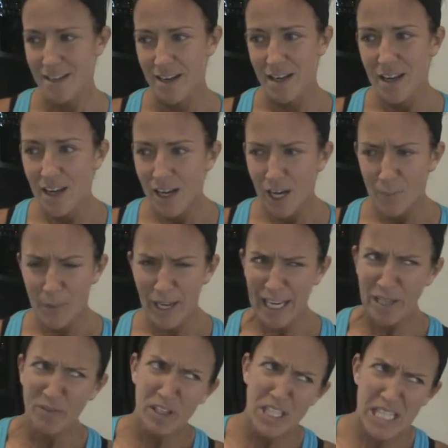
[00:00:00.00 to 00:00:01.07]
And I'm like,
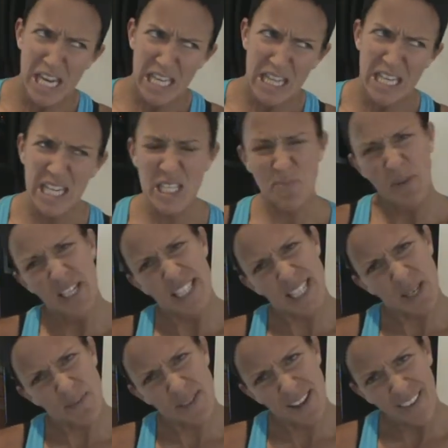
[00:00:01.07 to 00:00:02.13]
it feels like this, but it
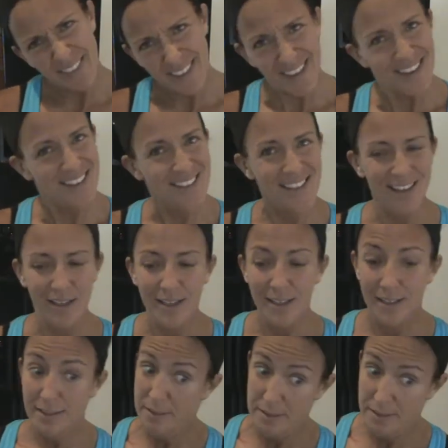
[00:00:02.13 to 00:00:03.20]
seems like this.
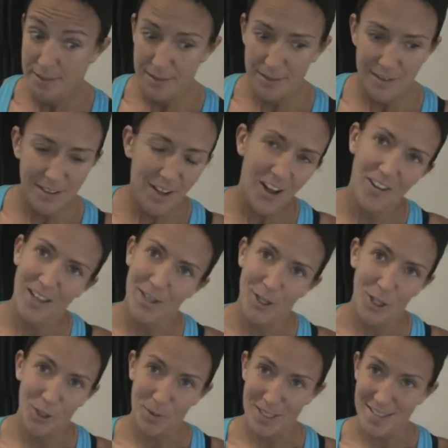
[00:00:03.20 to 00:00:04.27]
And all I
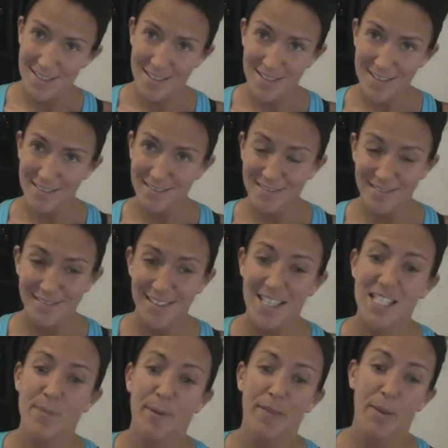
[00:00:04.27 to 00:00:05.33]
know is I
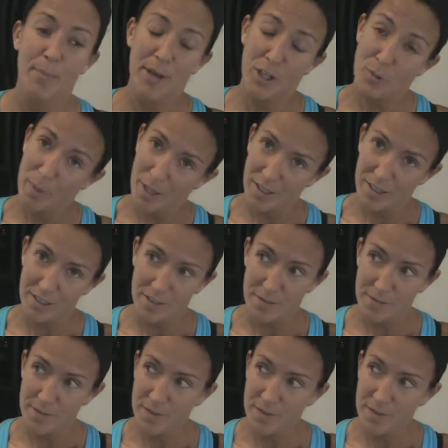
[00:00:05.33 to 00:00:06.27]
spent the better part of,